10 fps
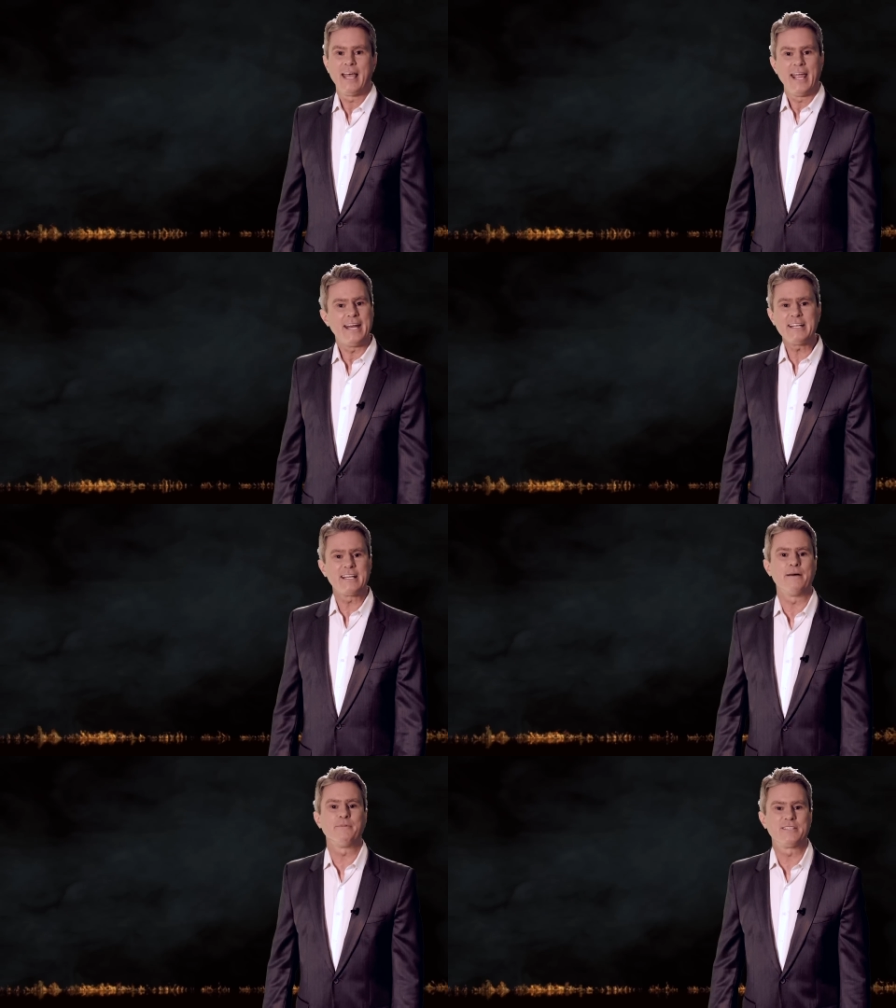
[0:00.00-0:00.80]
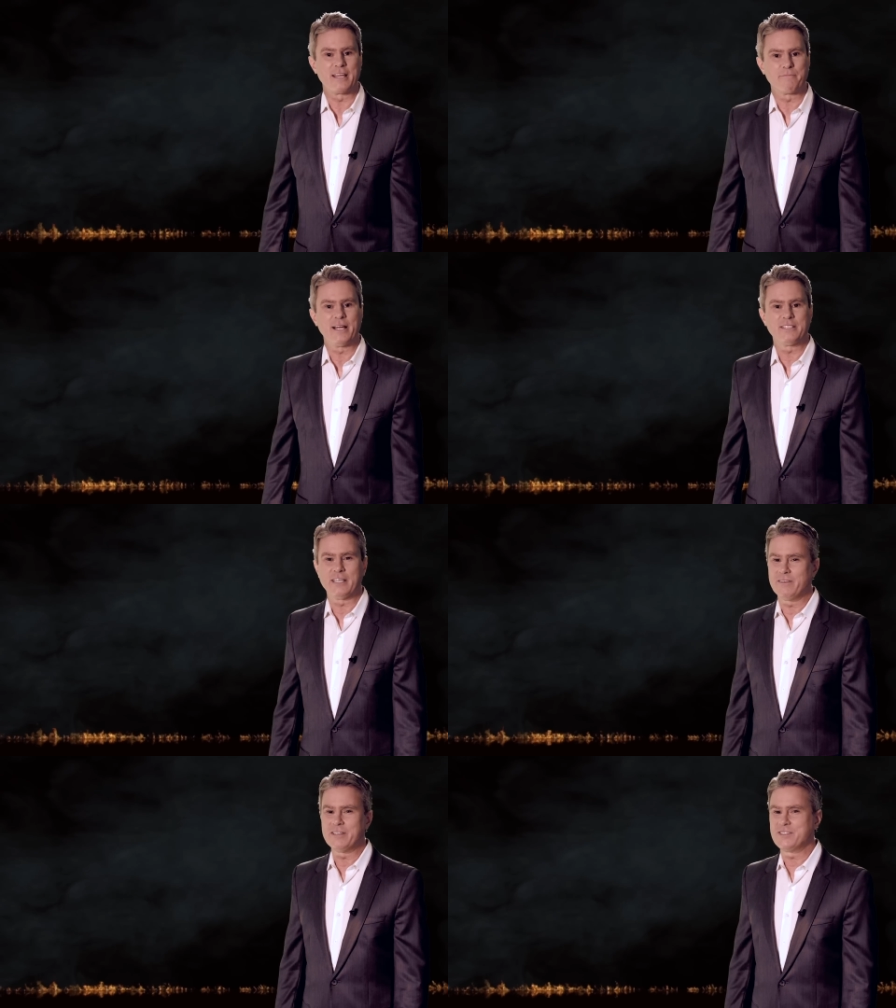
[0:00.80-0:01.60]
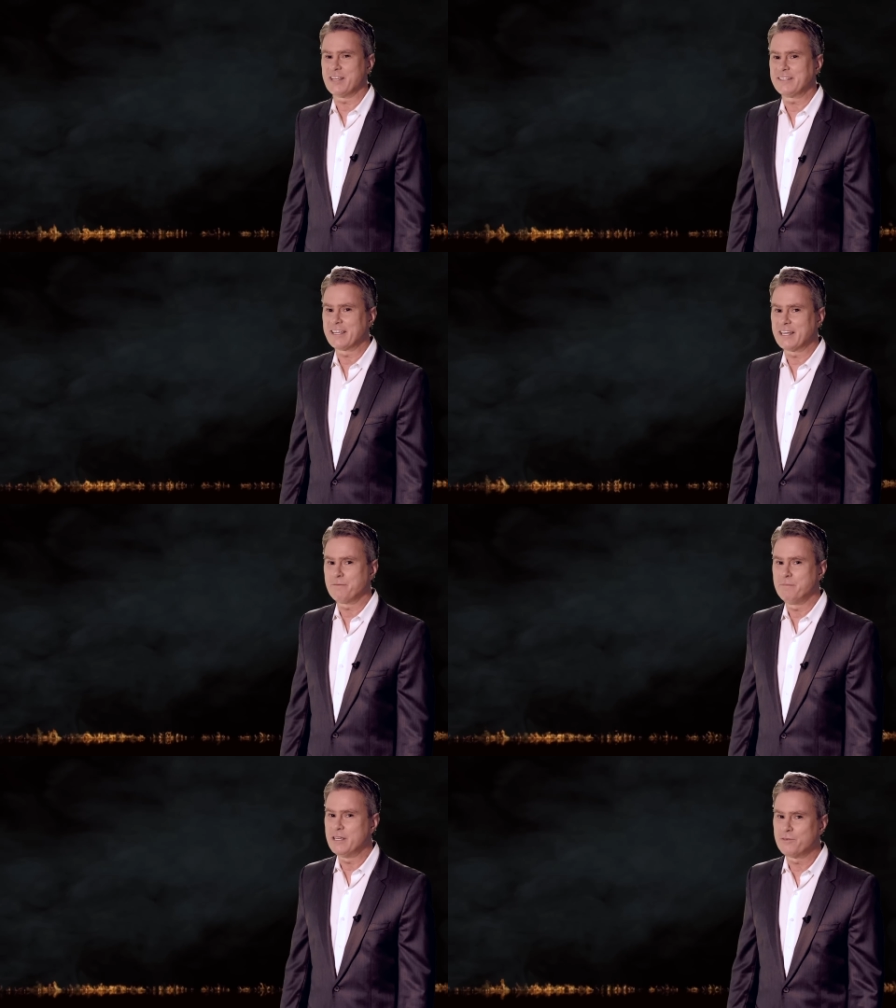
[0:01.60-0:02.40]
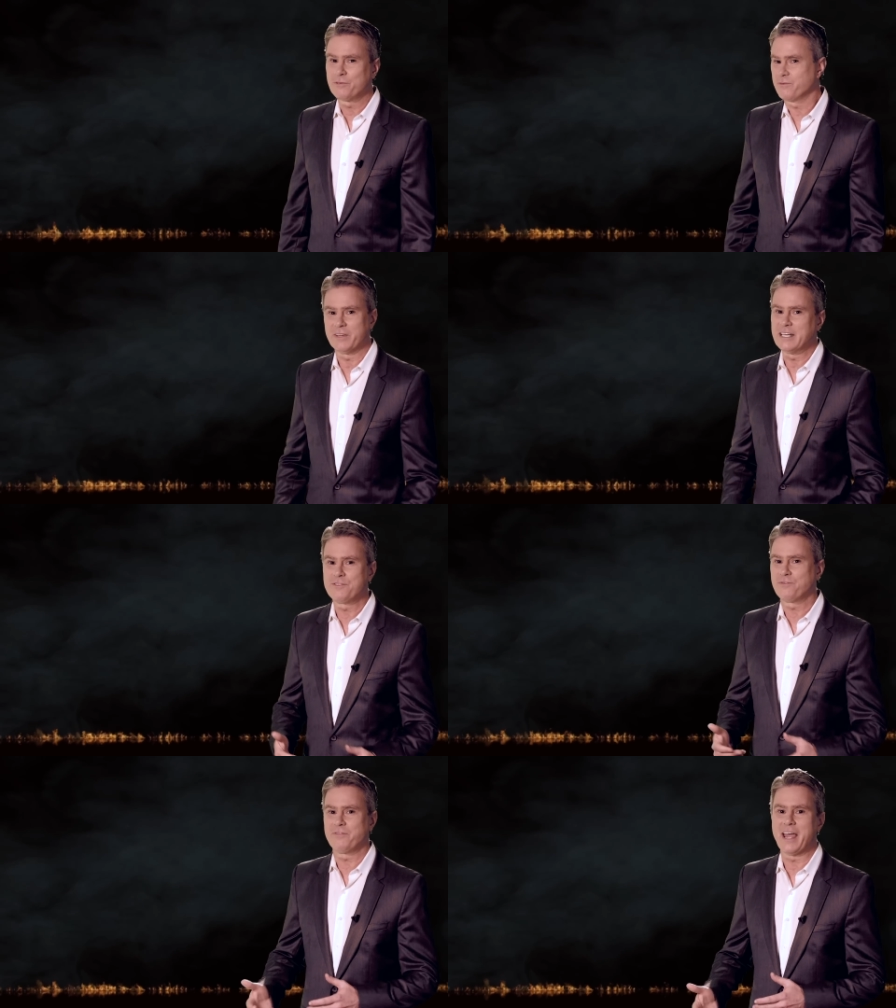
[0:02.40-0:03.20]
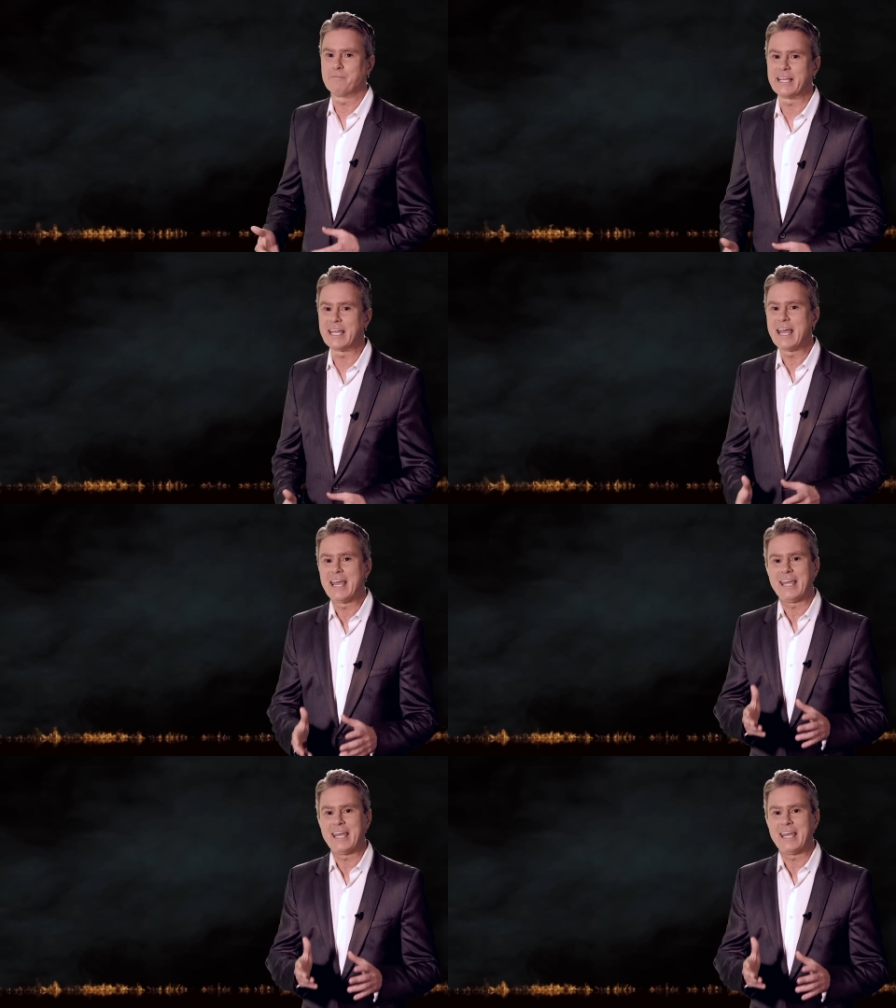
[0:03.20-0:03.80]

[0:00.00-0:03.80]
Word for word: He didn't come to take my TV set to get a meal, feed his family.